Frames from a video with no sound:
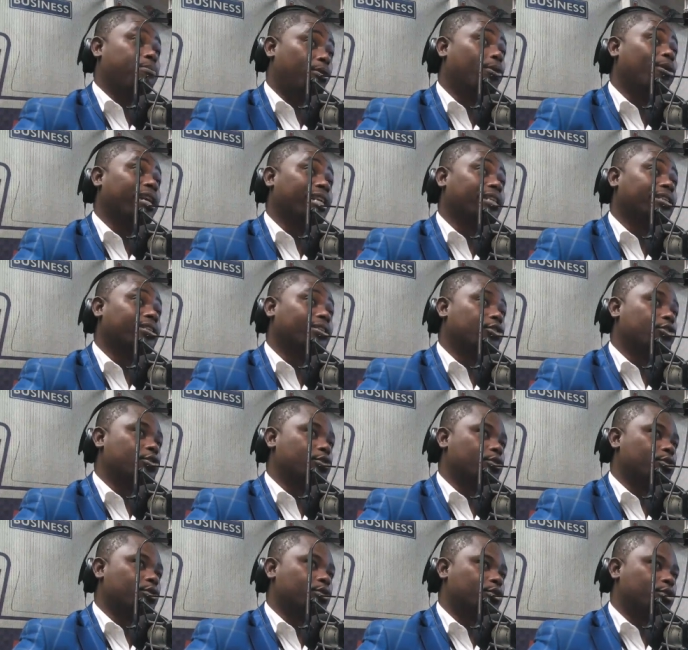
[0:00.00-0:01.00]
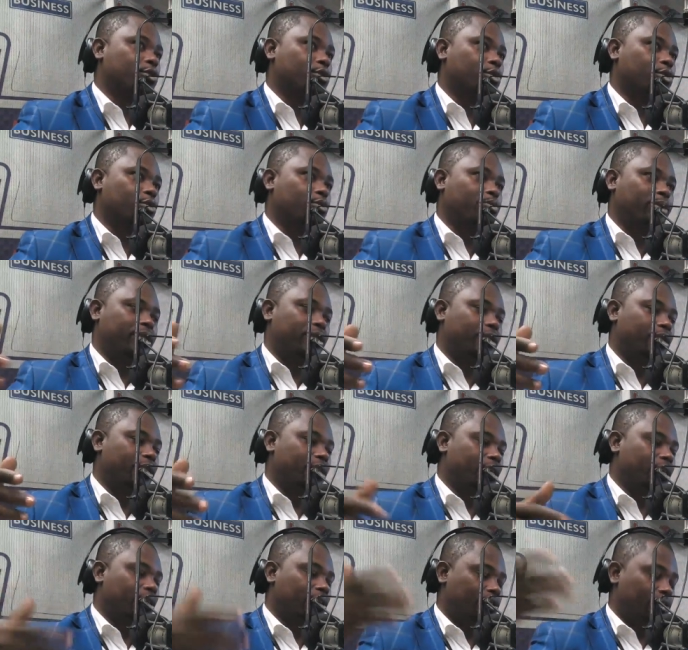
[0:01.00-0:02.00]
point to, to,
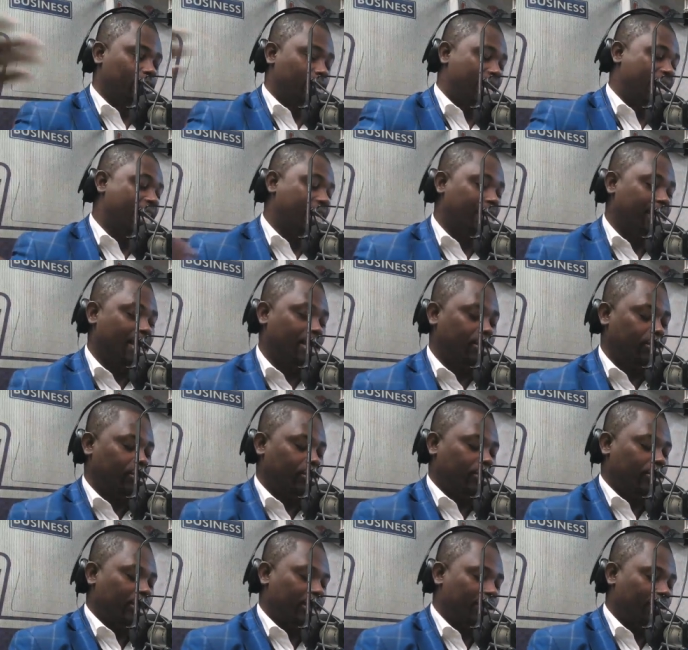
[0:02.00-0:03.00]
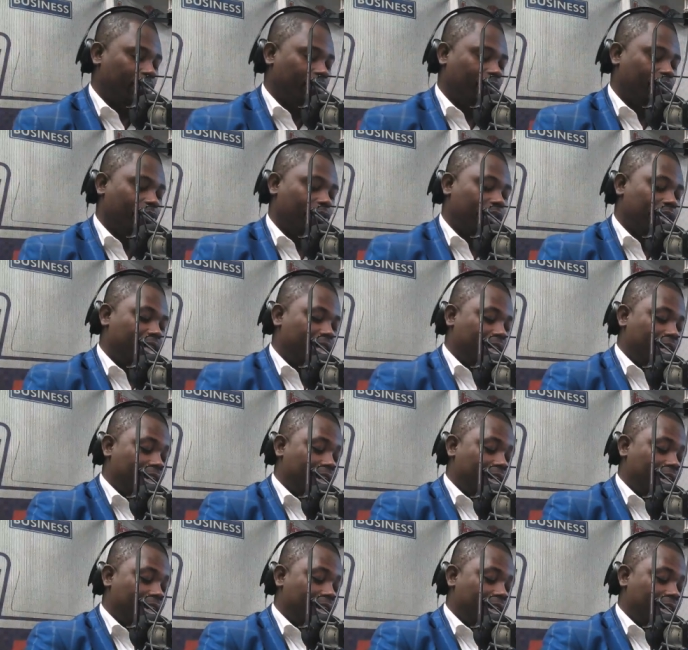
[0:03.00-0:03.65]
to the end that you're looking for.